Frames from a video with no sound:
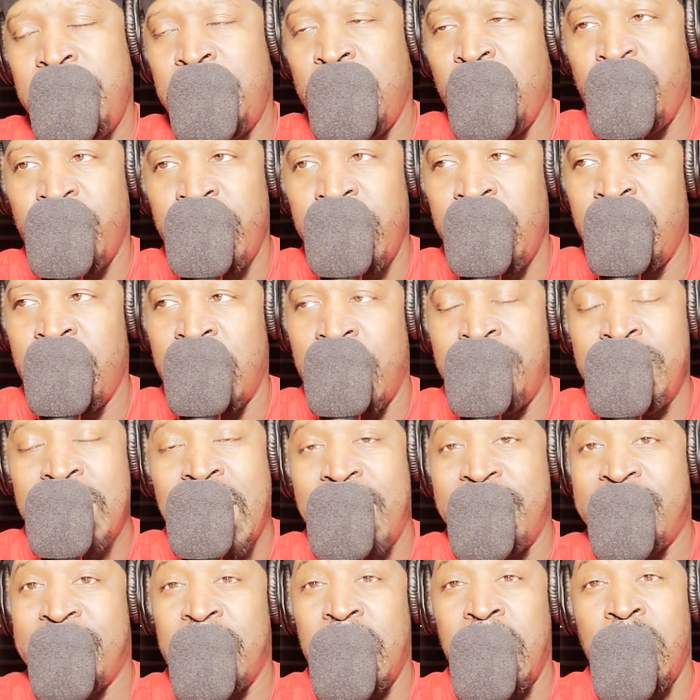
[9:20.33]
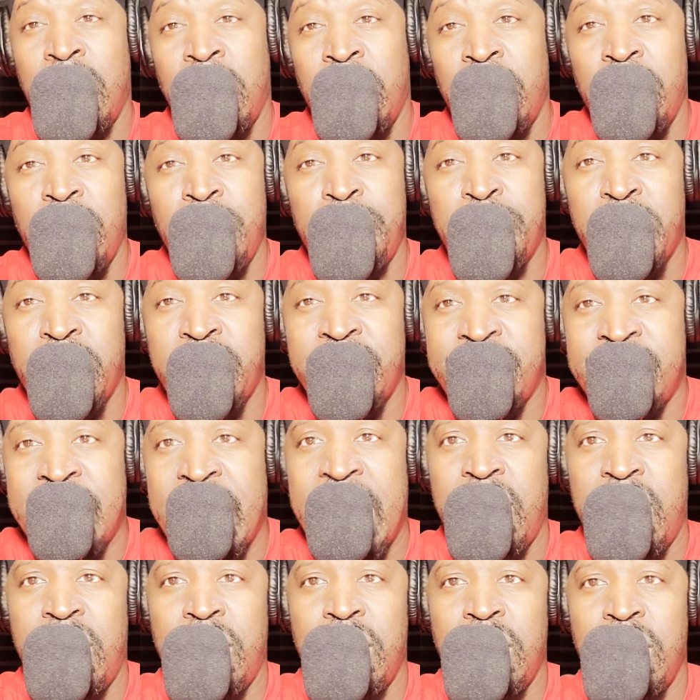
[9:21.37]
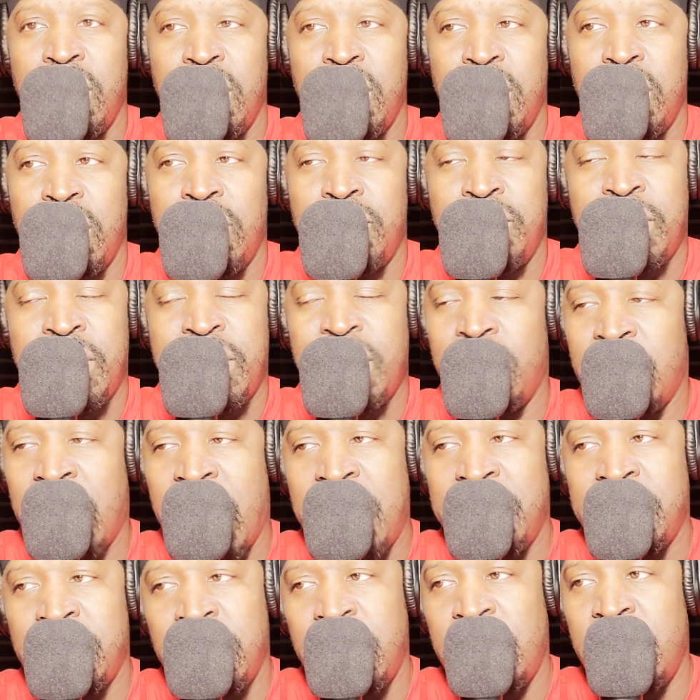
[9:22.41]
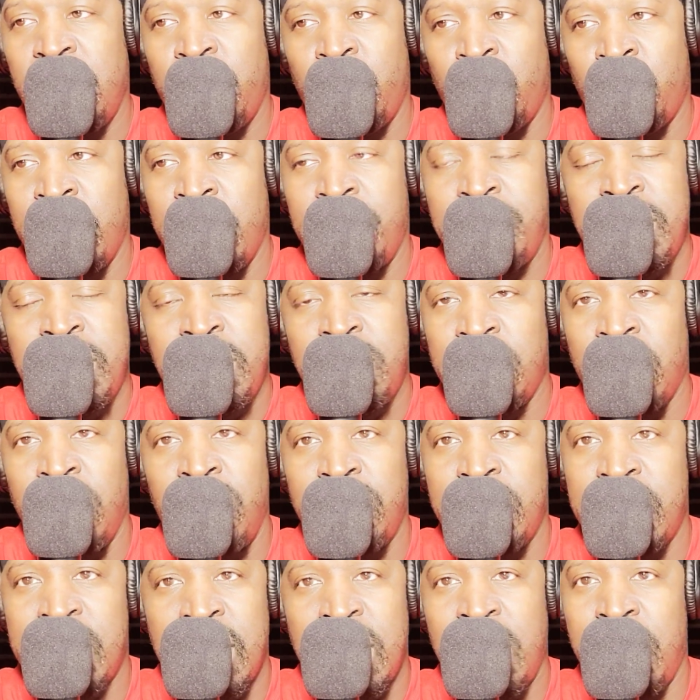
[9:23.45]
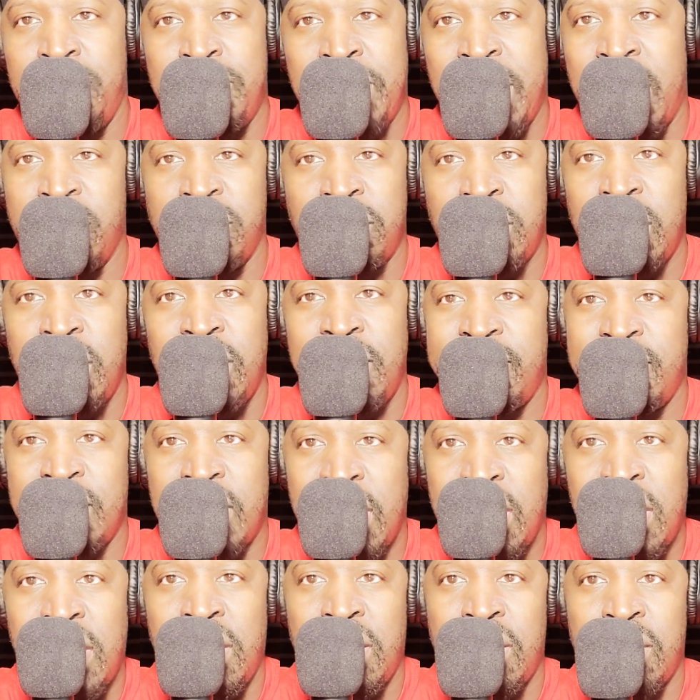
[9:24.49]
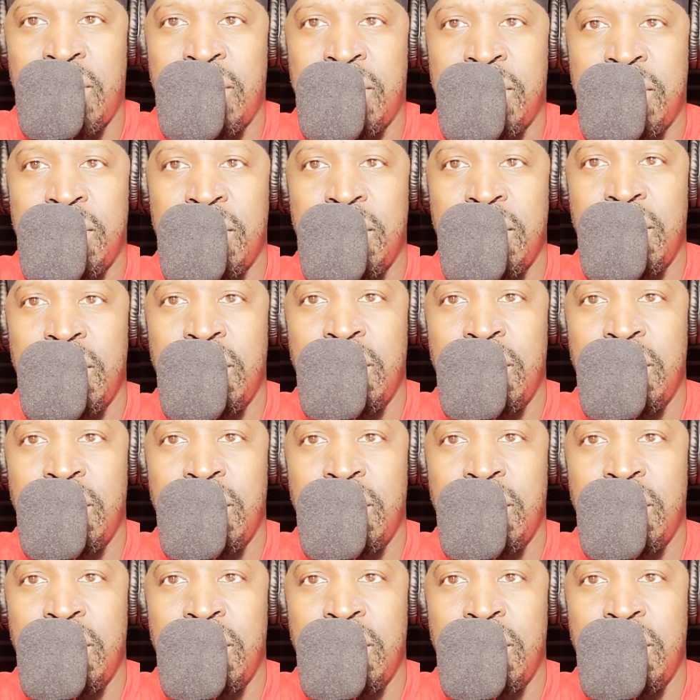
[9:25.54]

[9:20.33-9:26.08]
it real. I'm not saying her per se, but a lot of these women don't care about these kids.